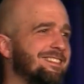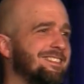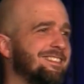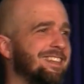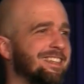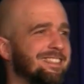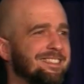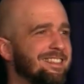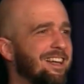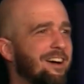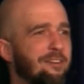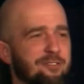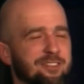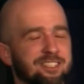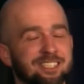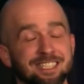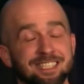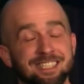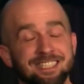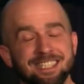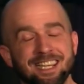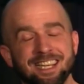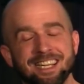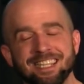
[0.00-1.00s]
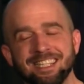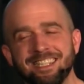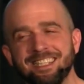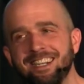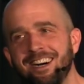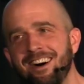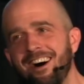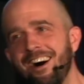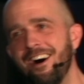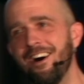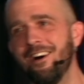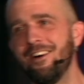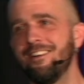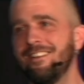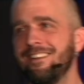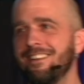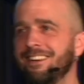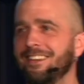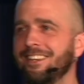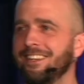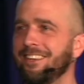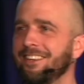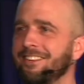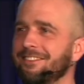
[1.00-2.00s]
that's not what she said.
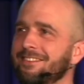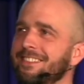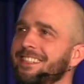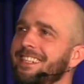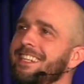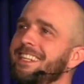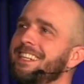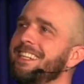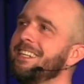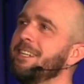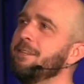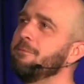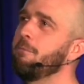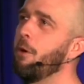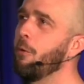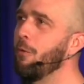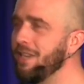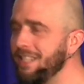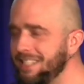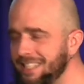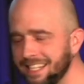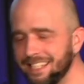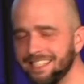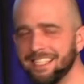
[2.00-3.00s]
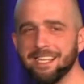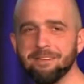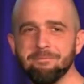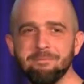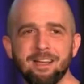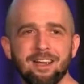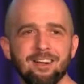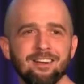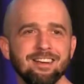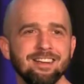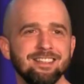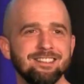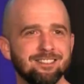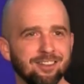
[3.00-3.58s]
But we did get married.